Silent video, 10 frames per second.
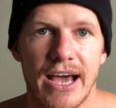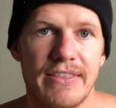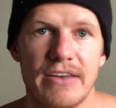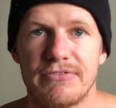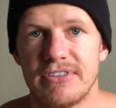and
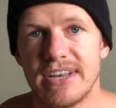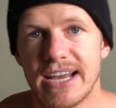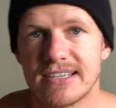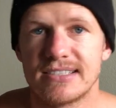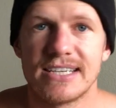then for the
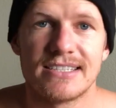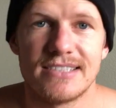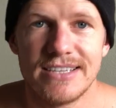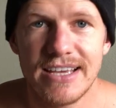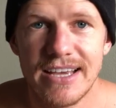next
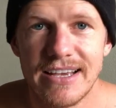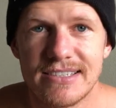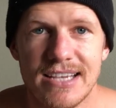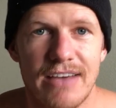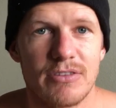sixty
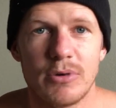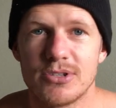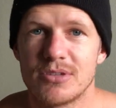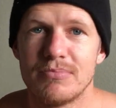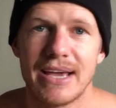years have the
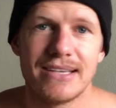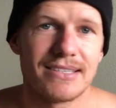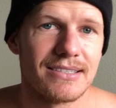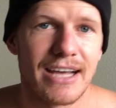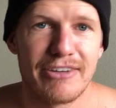most
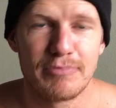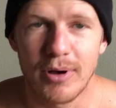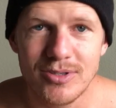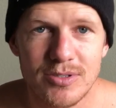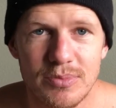amazing life
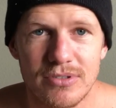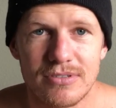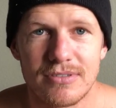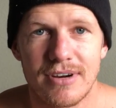possible.